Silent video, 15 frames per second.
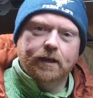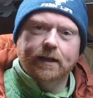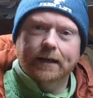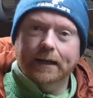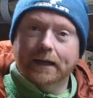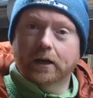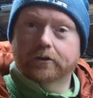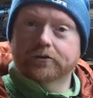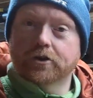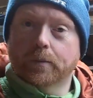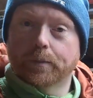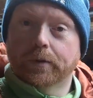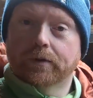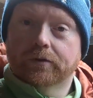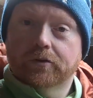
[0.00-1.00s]
you can click on
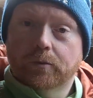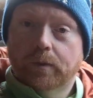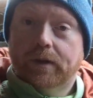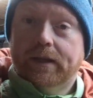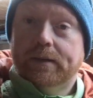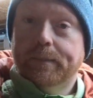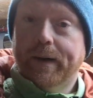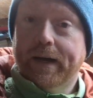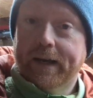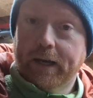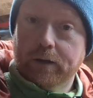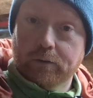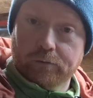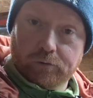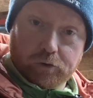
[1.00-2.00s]
top of some of the pack
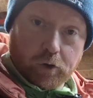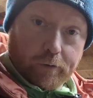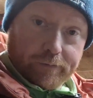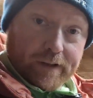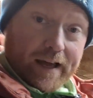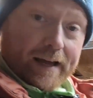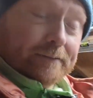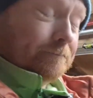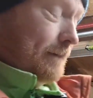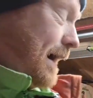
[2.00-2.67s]
out stuff. Like